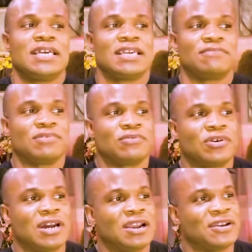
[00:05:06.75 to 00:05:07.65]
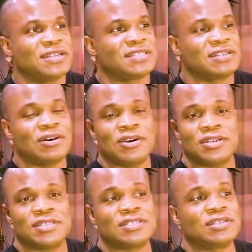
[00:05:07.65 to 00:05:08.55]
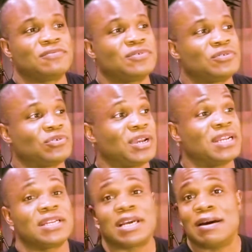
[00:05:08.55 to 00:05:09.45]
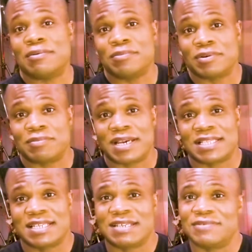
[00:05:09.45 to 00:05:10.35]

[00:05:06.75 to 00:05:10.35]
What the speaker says: If you were hired as an artist, if you created a comic book back then,